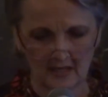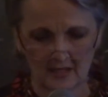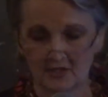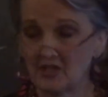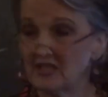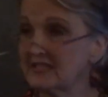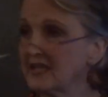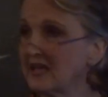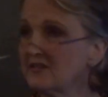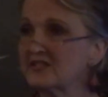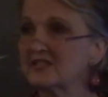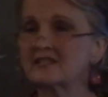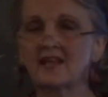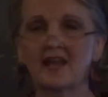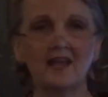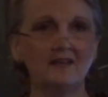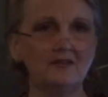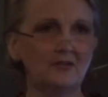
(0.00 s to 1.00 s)
She sells
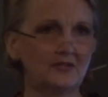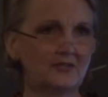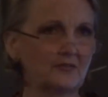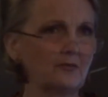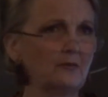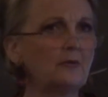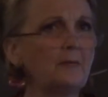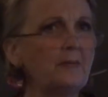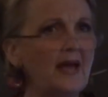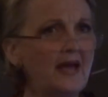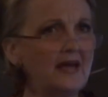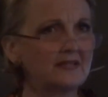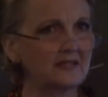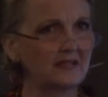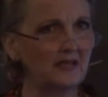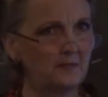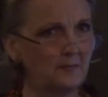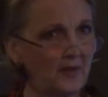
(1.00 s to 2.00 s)
sandals from a
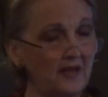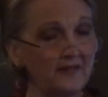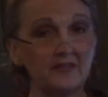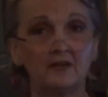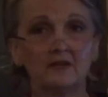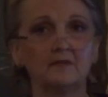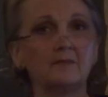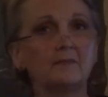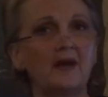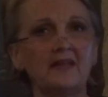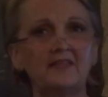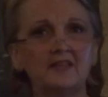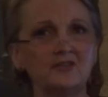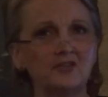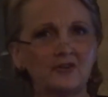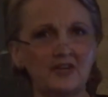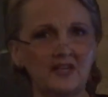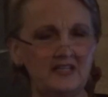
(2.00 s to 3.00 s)
basket by
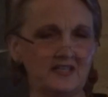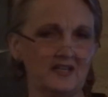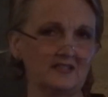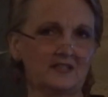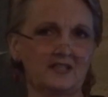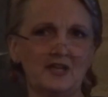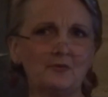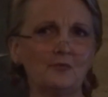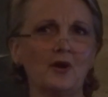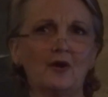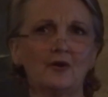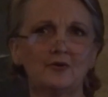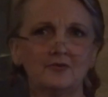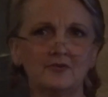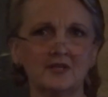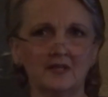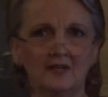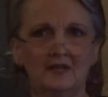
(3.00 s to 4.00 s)
the dirty, dusty
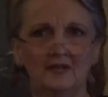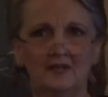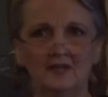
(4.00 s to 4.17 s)
road.